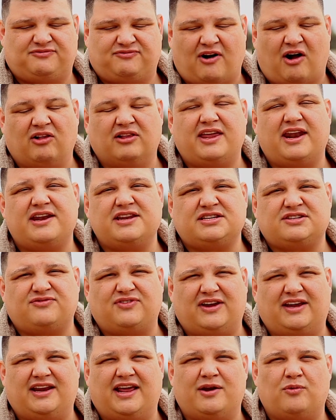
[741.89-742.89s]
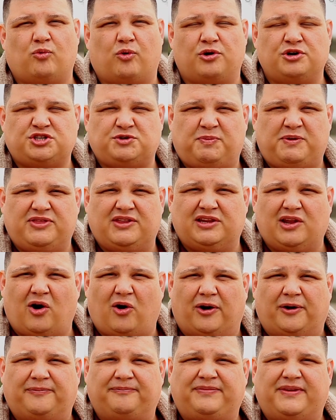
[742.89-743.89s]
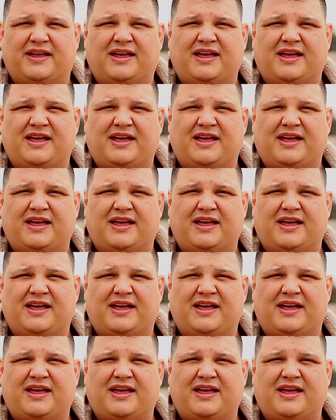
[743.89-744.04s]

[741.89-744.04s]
falling at his feet, and worshiping the Lord.